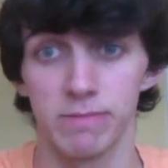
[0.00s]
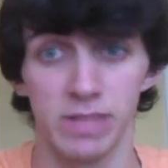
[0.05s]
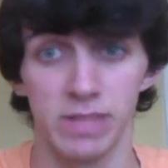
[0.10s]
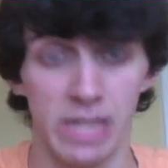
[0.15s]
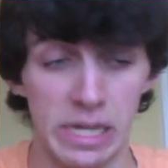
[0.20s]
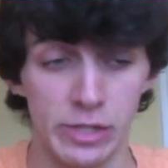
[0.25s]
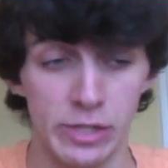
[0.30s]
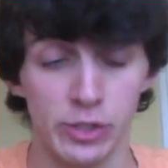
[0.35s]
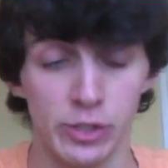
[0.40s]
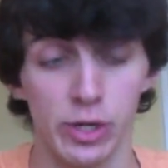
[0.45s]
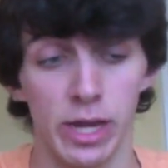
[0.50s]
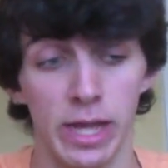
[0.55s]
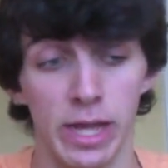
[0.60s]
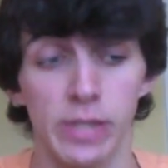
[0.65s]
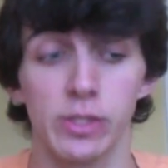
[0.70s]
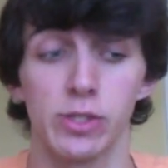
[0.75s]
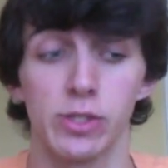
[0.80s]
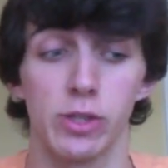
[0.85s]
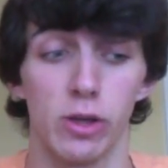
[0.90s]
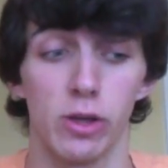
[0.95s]
yesterday,
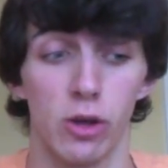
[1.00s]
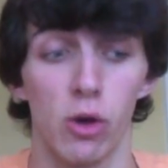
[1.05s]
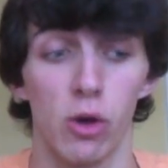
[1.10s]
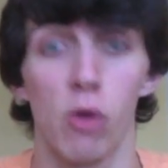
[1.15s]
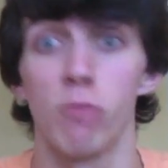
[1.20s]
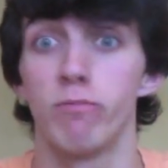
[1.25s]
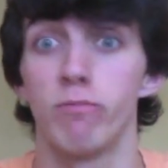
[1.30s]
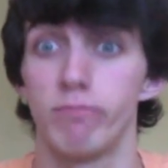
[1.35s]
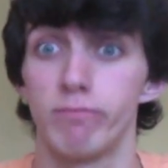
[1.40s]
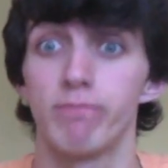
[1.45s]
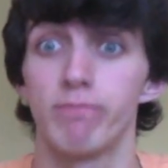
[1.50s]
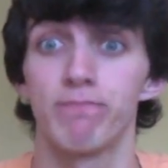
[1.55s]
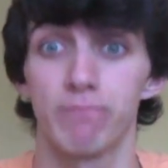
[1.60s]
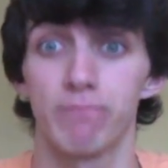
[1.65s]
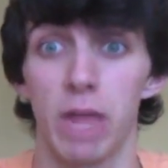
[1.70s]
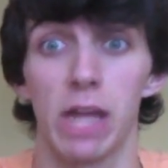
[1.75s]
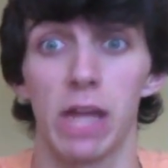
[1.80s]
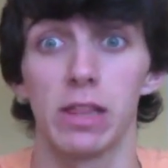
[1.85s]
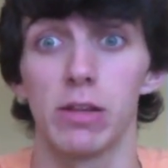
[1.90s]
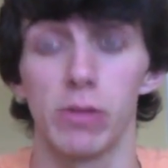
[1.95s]
so
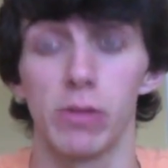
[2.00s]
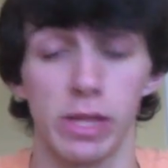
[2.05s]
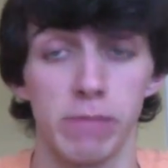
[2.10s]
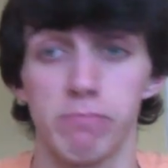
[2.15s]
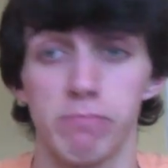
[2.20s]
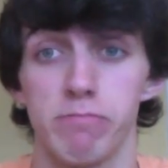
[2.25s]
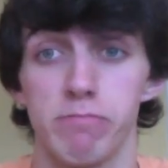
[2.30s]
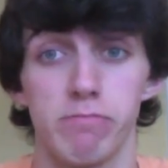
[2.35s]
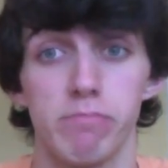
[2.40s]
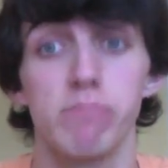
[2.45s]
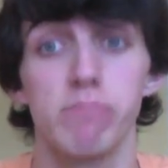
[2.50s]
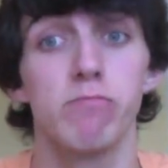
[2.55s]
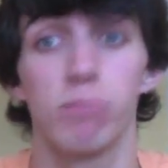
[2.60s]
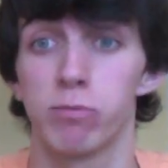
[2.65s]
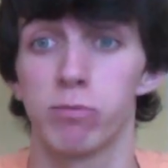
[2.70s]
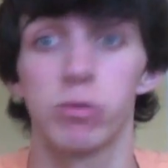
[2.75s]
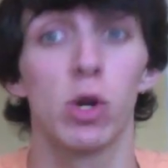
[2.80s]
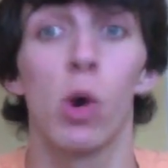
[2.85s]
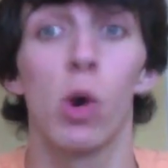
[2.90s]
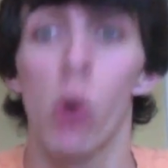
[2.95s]
I literally
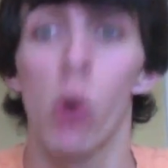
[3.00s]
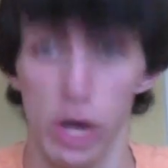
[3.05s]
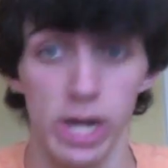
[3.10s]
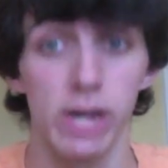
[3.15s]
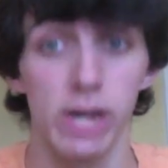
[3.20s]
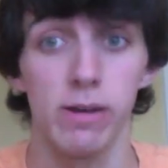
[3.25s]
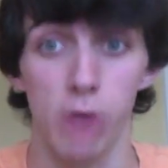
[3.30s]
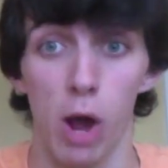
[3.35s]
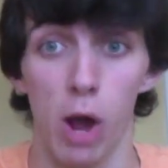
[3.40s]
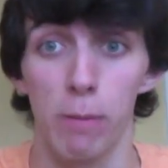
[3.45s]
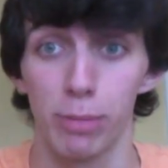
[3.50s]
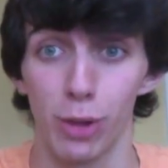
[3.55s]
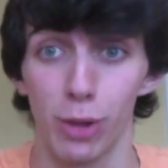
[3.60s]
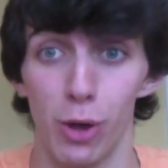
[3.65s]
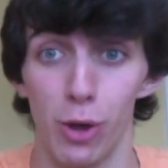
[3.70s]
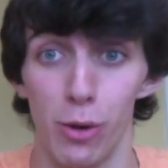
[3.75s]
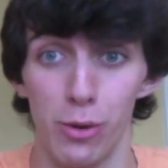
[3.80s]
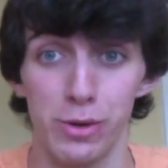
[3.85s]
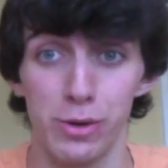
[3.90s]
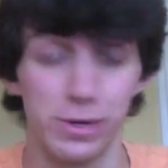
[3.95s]
couldn't
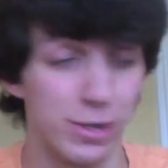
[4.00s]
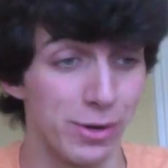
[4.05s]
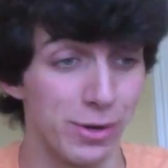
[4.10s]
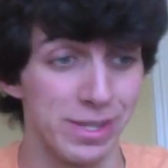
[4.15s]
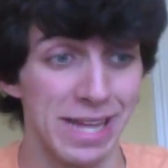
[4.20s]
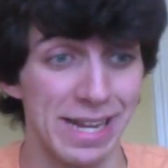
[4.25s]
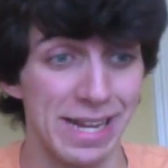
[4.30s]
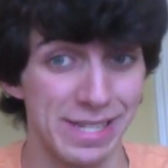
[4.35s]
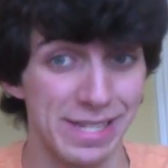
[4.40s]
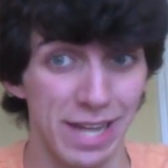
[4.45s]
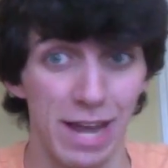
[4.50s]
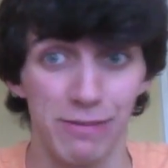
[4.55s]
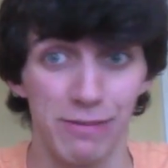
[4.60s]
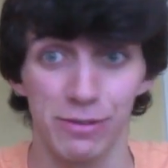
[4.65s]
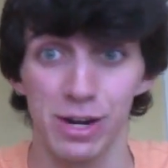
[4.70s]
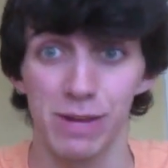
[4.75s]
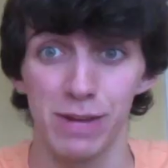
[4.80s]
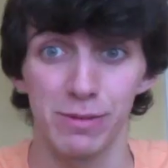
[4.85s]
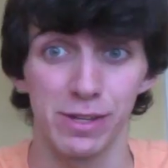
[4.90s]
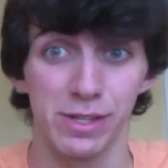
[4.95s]
upload during that time
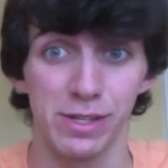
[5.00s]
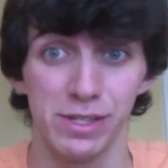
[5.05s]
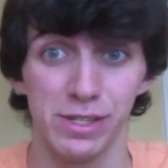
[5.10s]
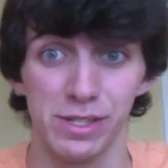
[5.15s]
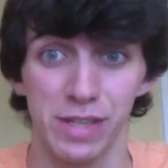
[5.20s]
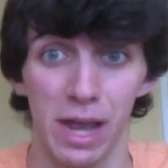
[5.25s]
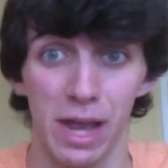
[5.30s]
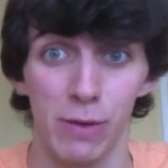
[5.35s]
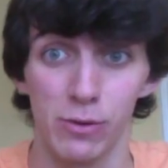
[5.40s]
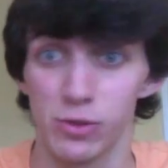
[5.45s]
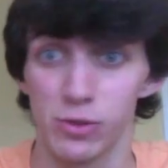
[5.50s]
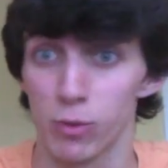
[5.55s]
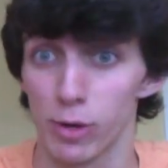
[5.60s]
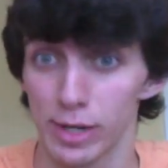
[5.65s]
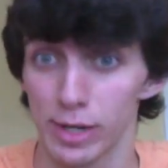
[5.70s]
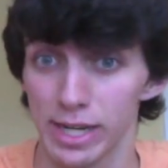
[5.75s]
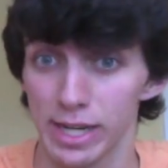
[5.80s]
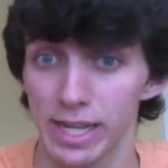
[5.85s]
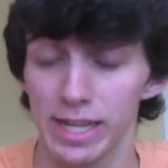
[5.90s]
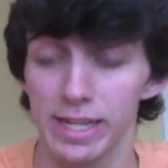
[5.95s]
frame because I was
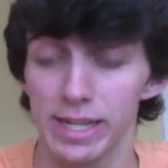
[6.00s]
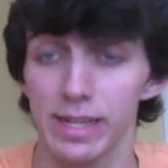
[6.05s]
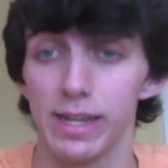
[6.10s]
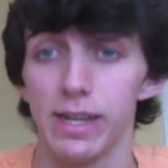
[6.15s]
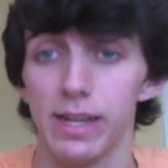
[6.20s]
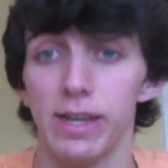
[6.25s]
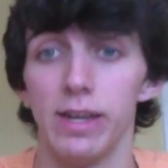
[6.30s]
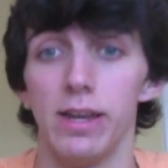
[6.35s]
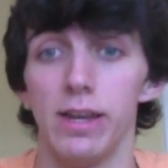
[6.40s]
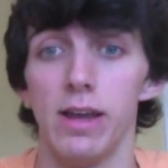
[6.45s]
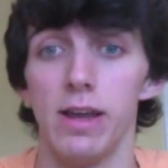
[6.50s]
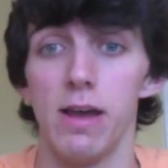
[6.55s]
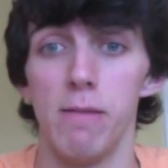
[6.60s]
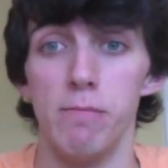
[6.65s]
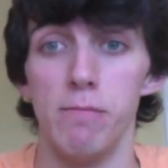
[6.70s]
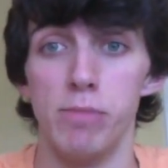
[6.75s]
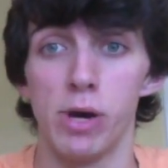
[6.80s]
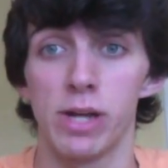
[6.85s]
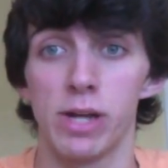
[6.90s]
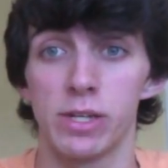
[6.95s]
working.
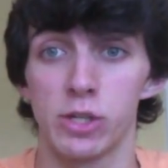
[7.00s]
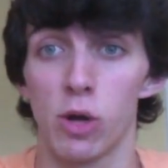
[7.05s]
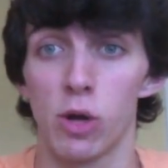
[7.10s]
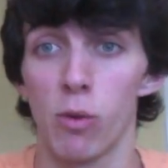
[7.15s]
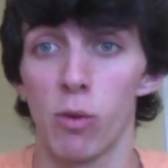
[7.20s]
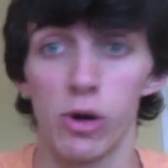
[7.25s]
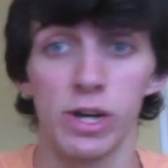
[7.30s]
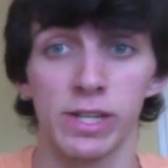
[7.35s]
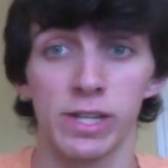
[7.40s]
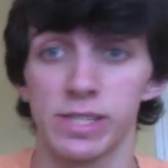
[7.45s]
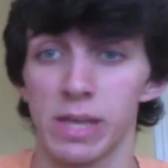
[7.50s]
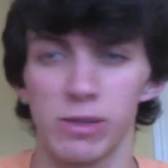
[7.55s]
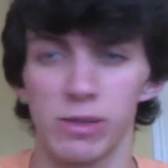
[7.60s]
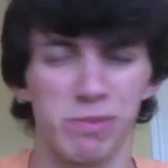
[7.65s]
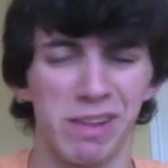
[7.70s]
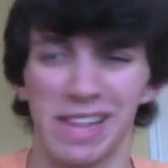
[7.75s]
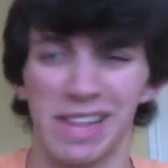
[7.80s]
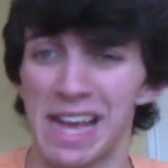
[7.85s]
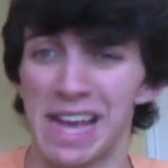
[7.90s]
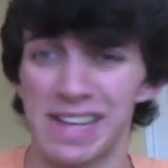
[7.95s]
But don't worry, because that
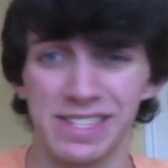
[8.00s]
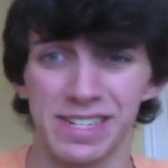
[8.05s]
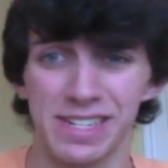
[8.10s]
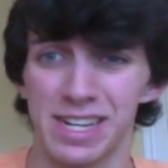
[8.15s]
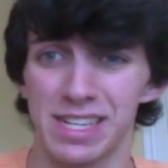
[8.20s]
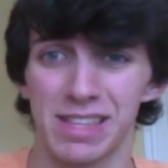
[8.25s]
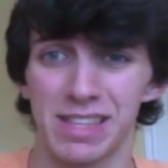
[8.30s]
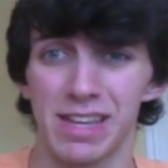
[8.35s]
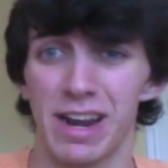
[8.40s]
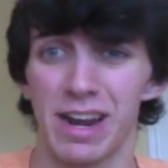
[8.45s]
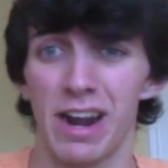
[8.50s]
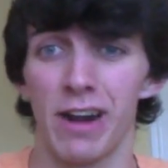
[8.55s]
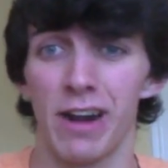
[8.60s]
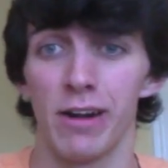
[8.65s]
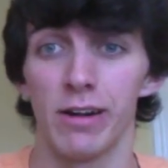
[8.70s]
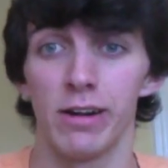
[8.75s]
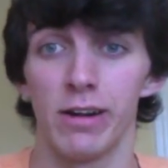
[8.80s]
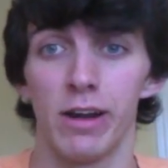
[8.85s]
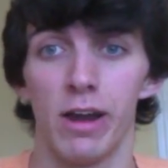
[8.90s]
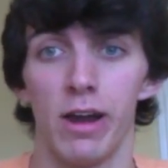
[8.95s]
was my last night
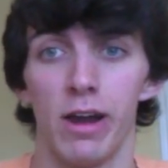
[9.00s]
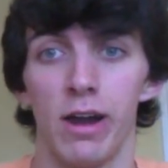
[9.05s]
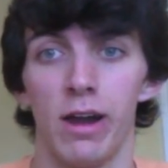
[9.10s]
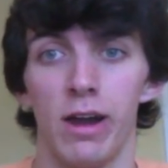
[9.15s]
there.